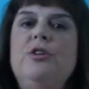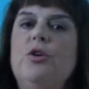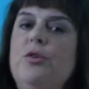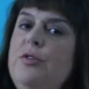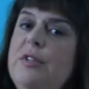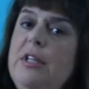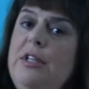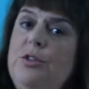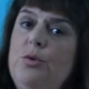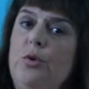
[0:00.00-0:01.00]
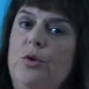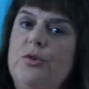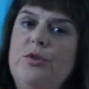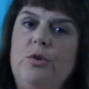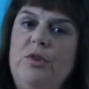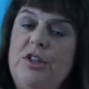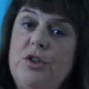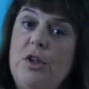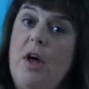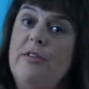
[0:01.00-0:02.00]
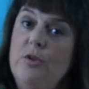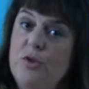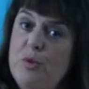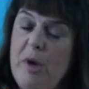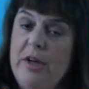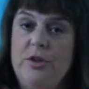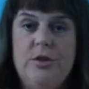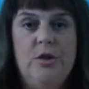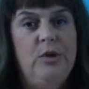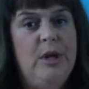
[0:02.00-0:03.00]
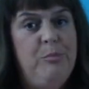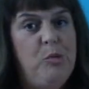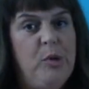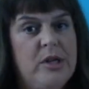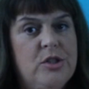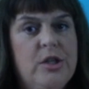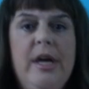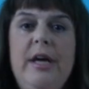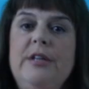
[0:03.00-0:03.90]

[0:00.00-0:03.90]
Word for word: Don't use any tools, no dishcloth, no sponge, no nipple brush.